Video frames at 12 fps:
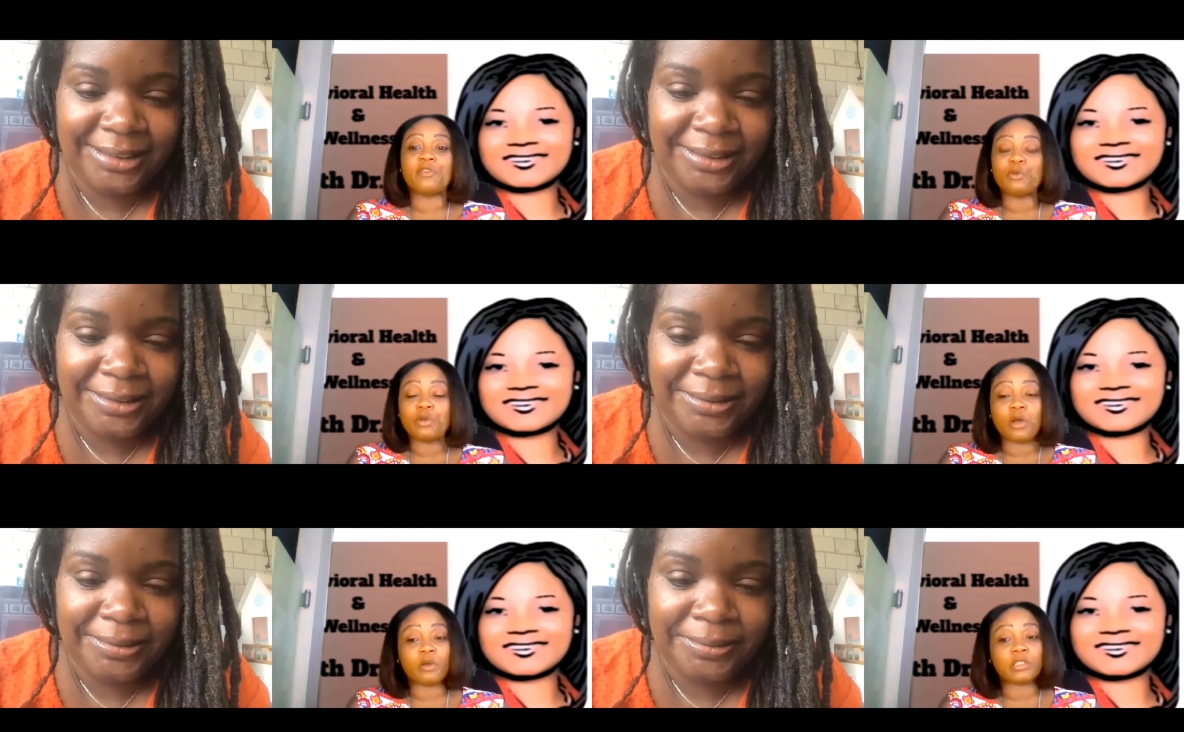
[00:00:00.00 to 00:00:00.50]

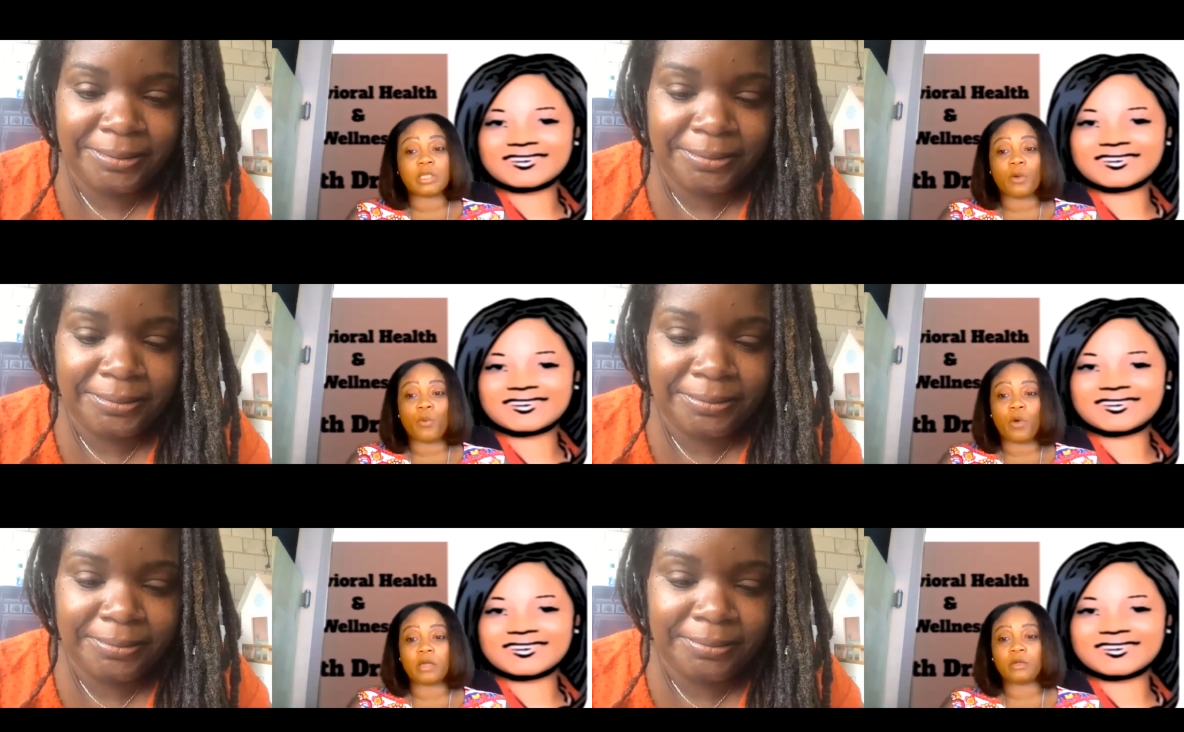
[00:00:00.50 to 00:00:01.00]
Speaker 1: you know
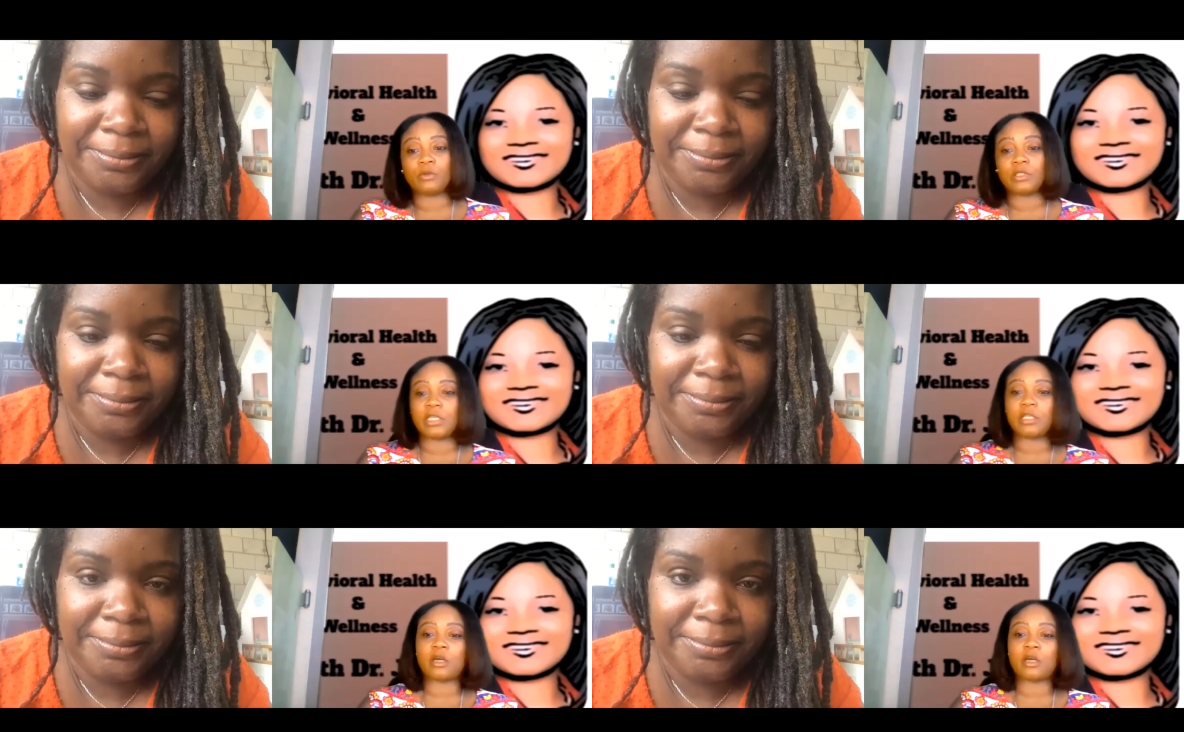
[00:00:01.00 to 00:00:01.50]
someone who's
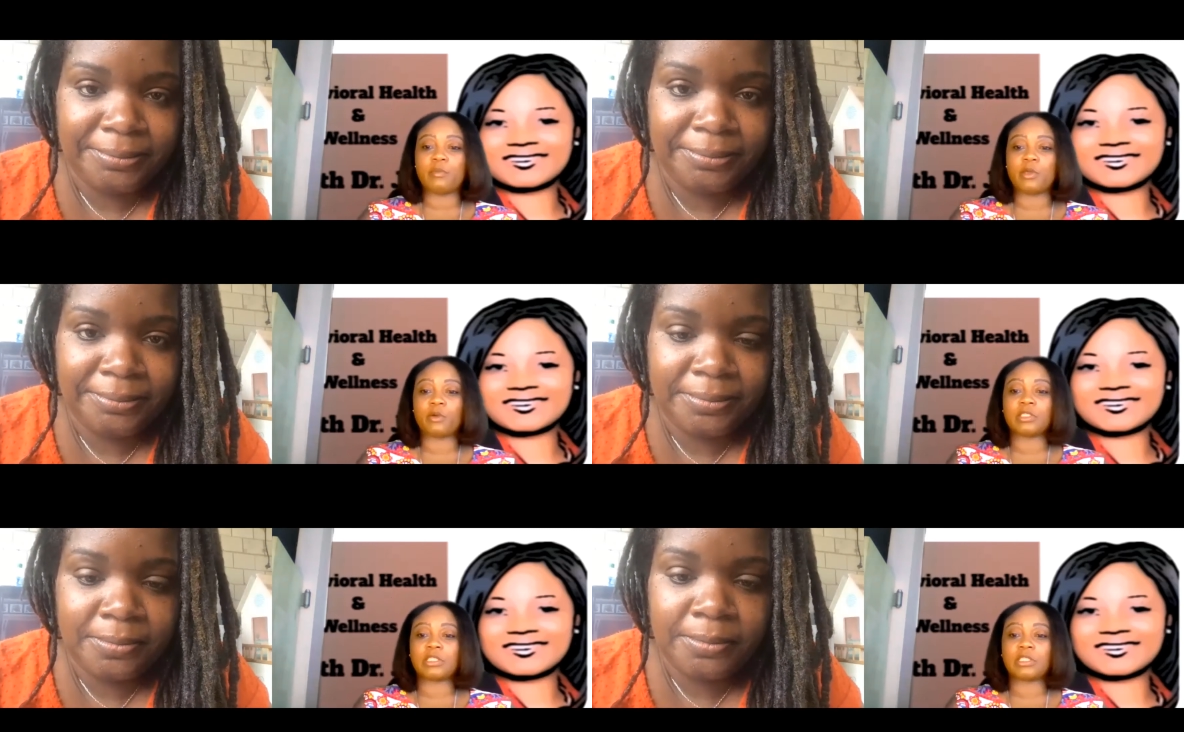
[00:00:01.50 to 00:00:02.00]
in the
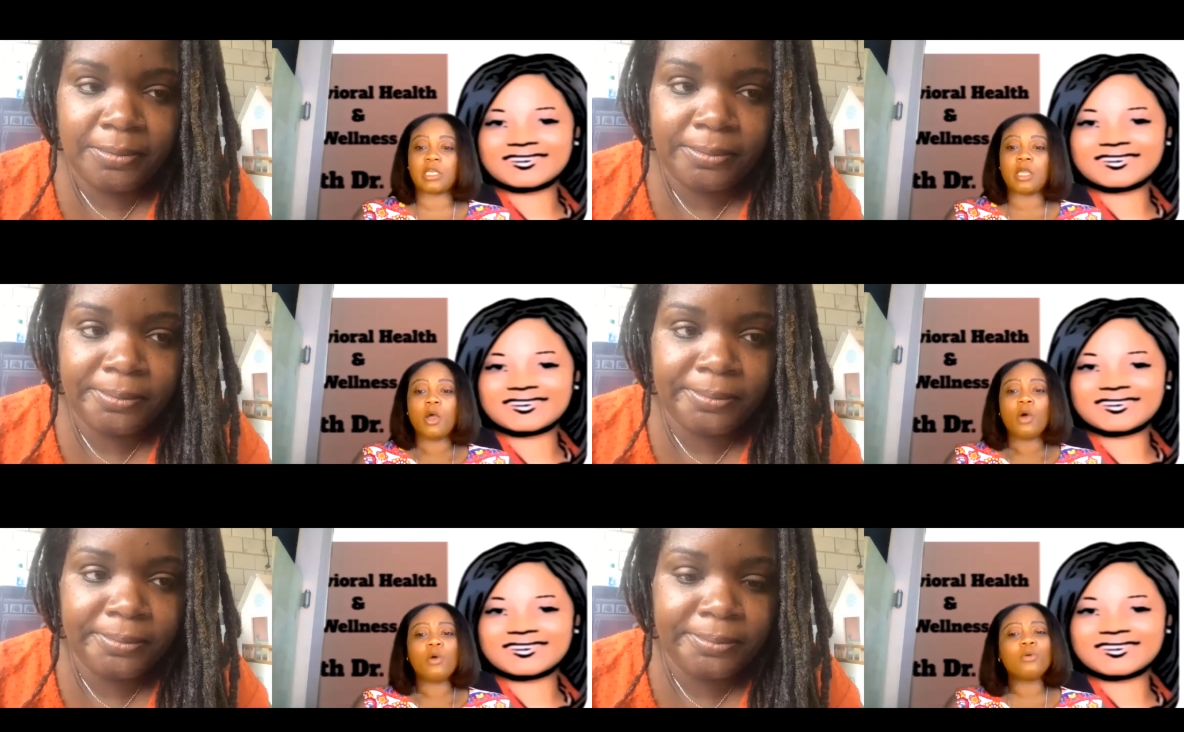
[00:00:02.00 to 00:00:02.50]
community
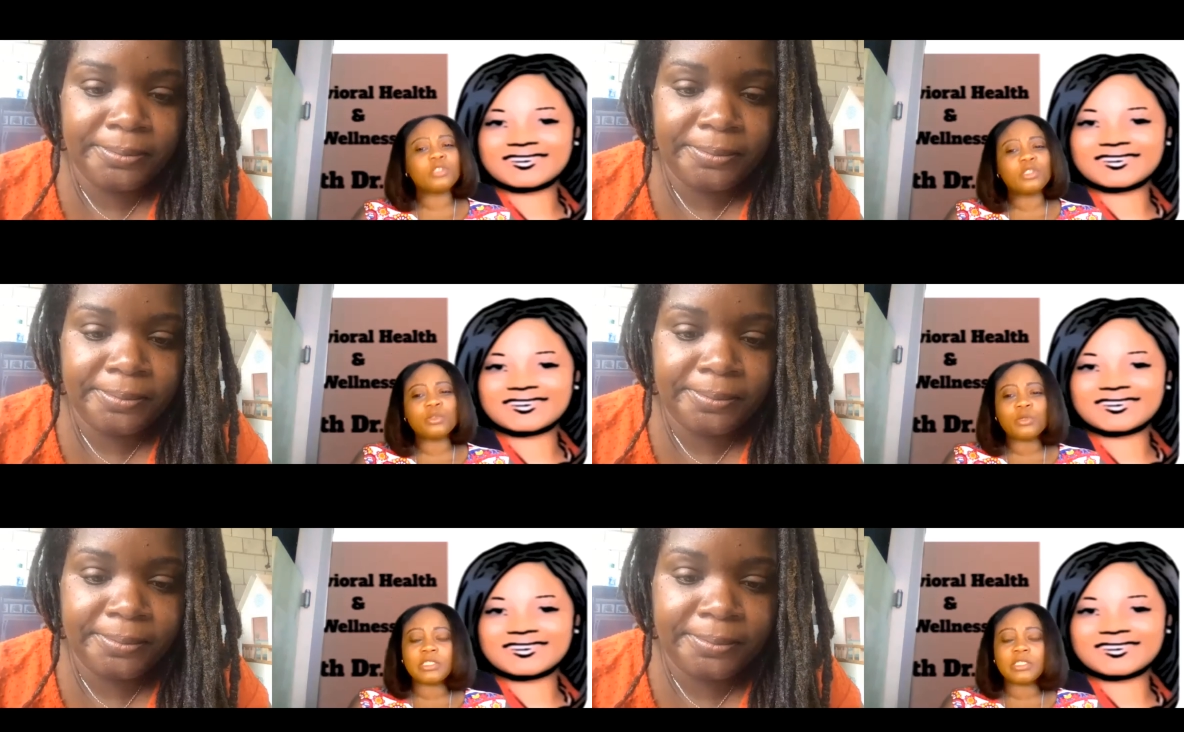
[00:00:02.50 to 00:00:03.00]
who's
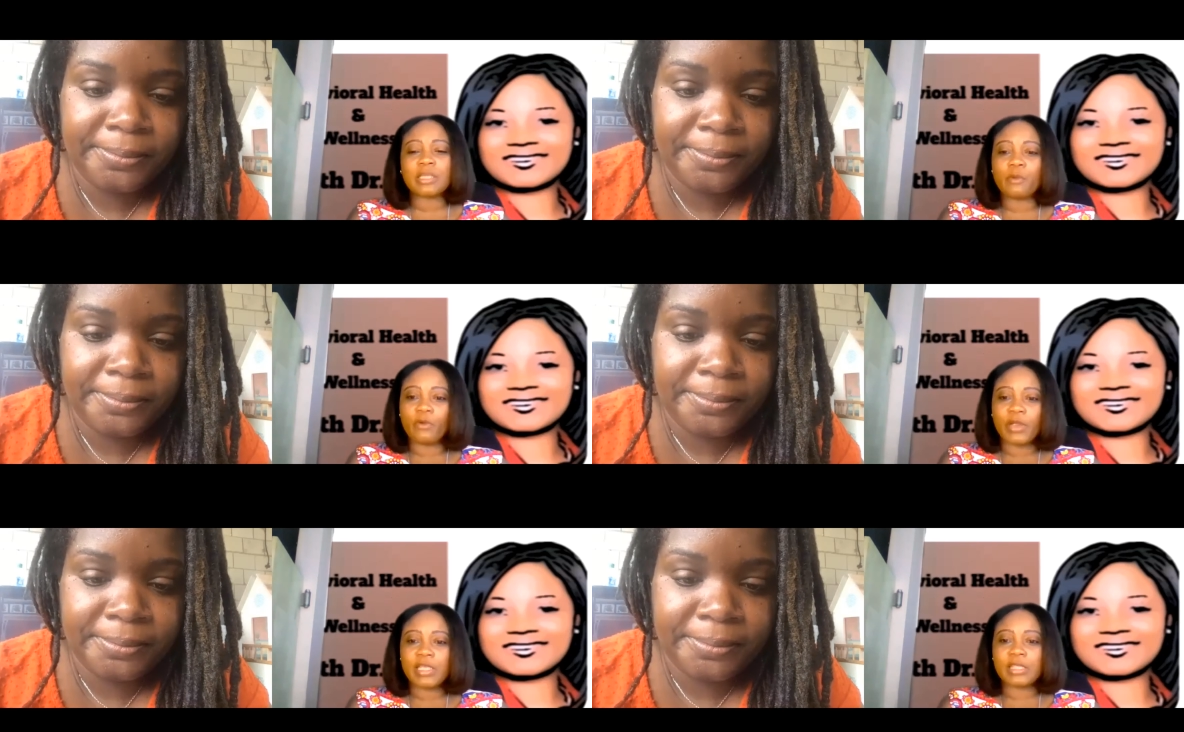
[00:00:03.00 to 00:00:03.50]
doing some
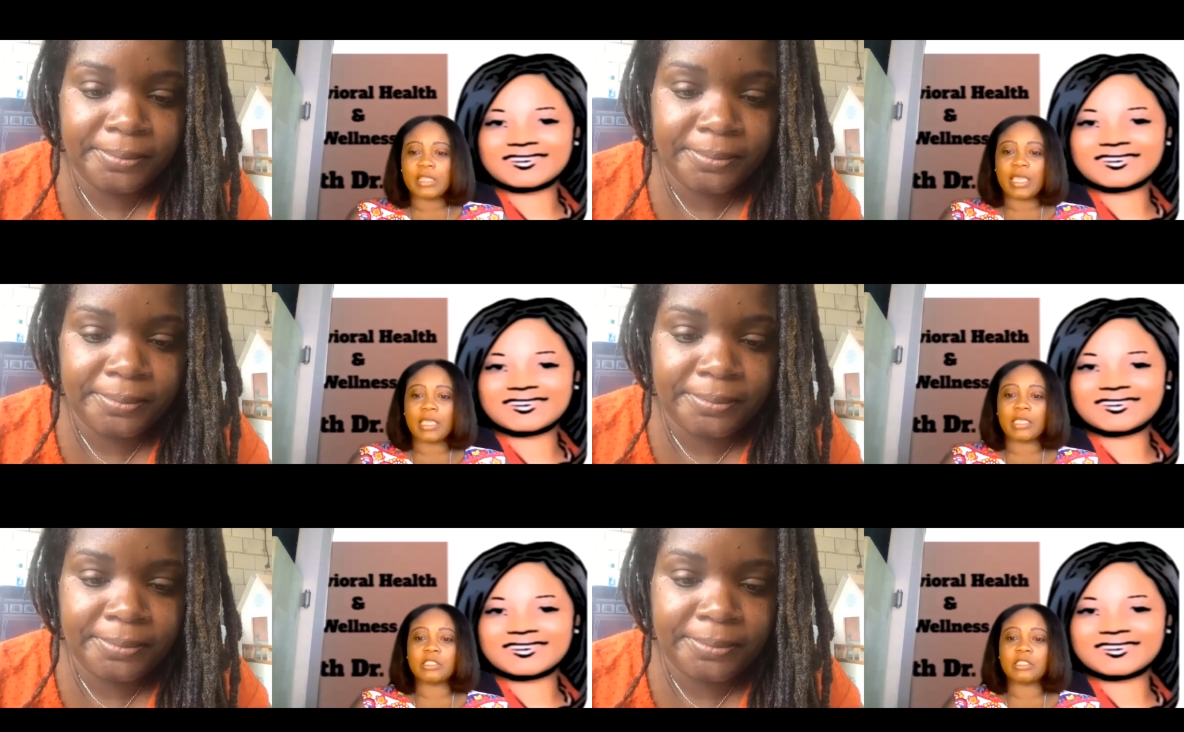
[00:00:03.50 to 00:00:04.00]
great
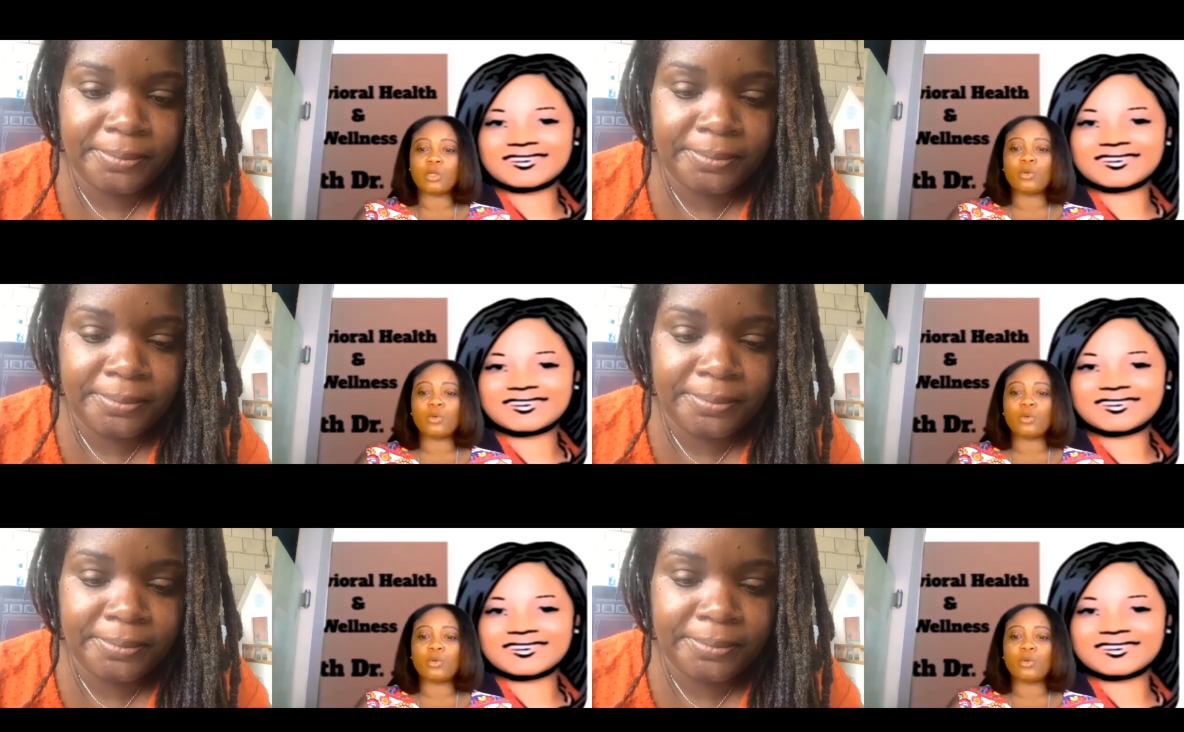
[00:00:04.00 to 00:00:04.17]
things,